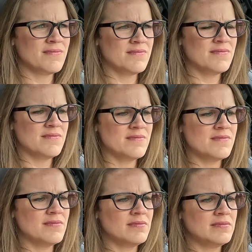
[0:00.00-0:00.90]

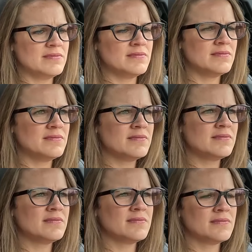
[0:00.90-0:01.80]

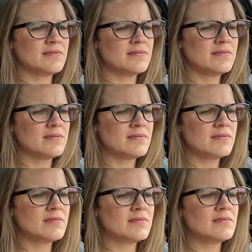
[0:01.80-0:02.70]

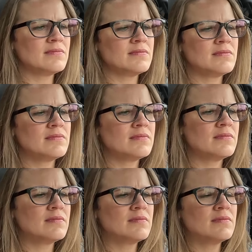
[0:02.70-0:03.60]

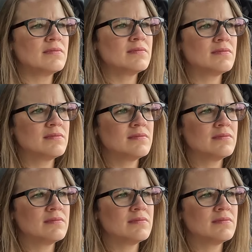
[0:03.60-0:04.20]
(not speaking)